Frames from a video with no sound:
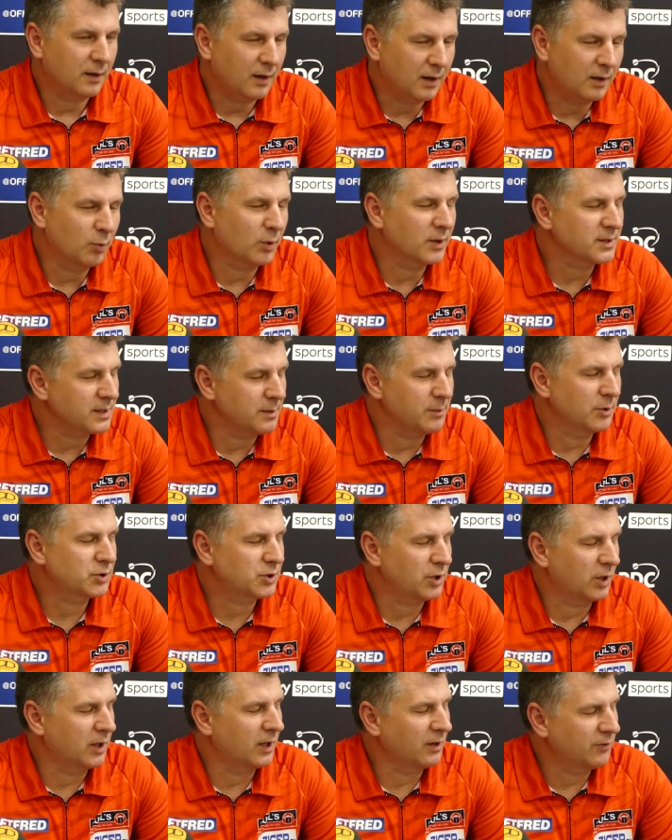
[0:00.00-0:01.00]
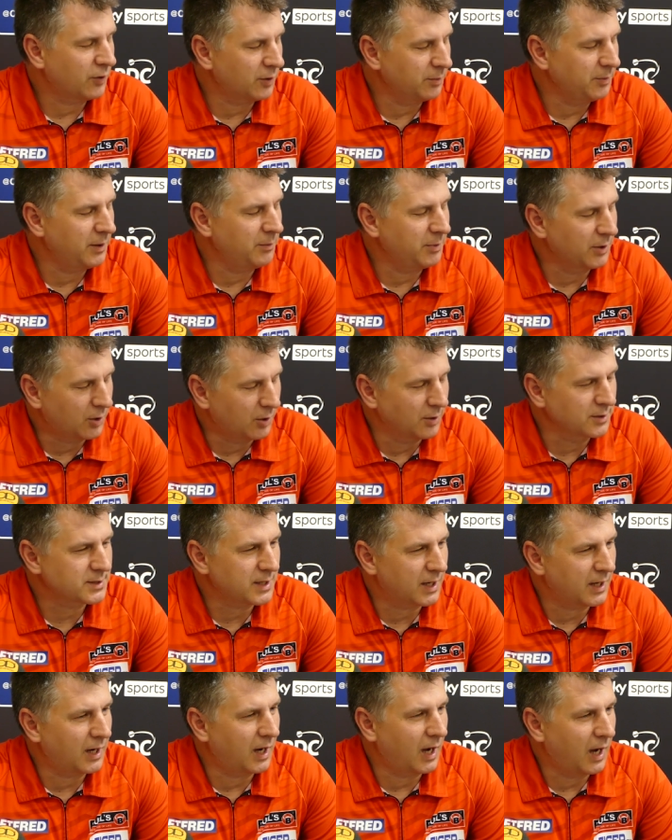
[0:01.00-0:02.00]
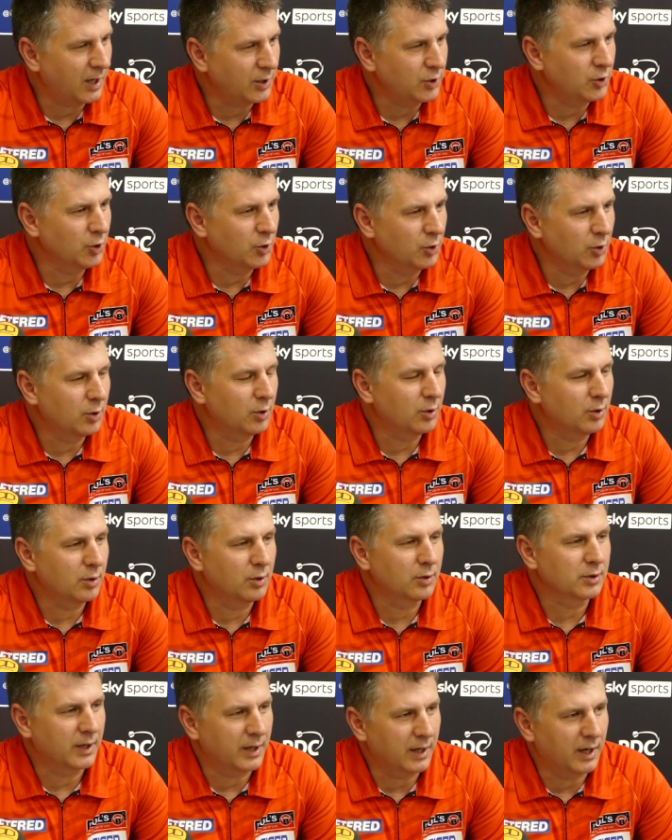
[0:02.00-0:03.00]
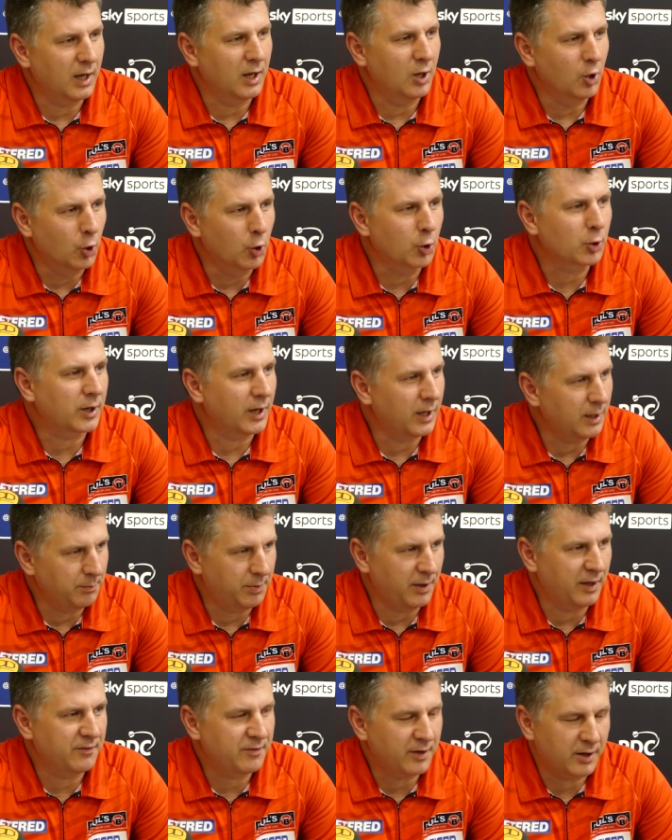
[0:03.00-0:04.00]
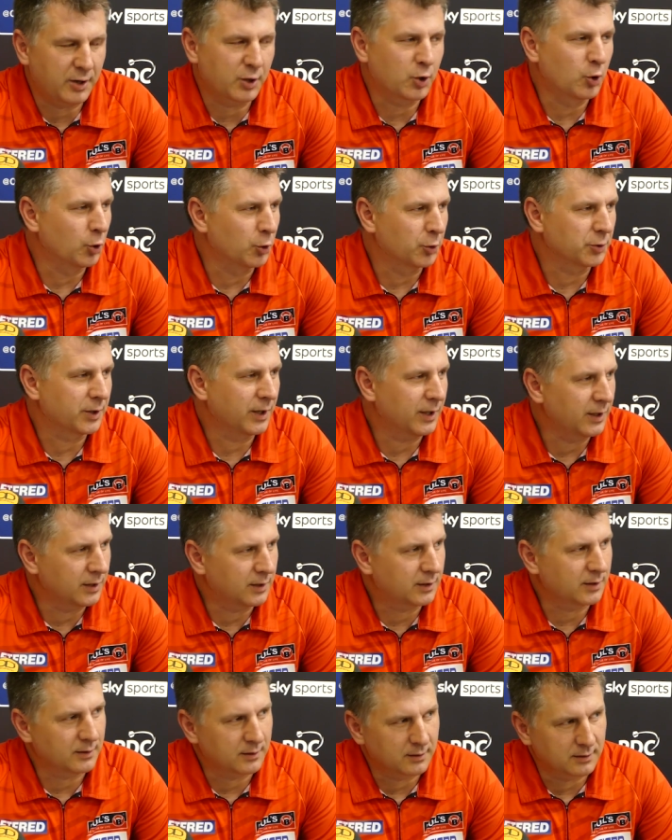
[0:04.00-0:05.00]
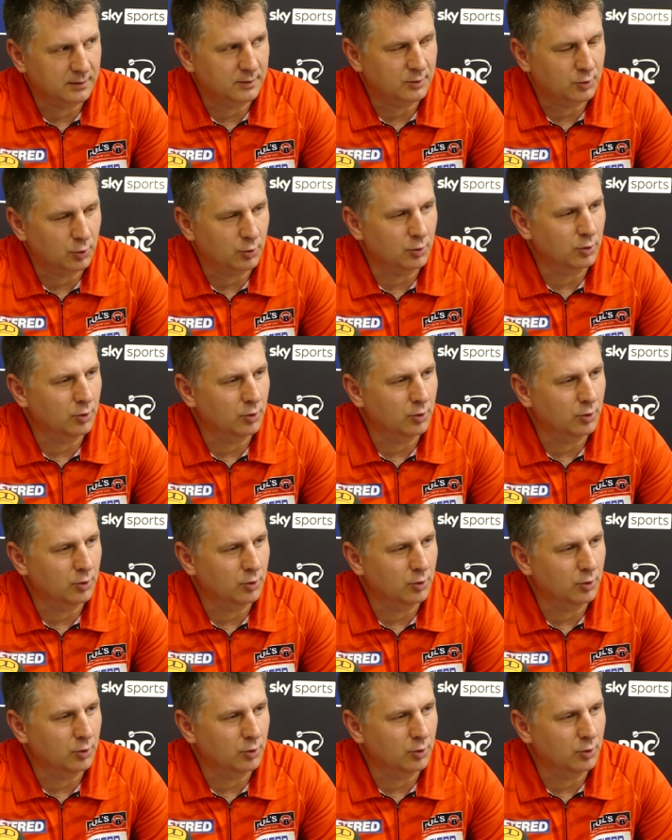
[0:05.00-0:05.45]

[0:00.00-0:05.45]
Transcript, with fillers: it was emotional for me because I knew the Luke and play very good, and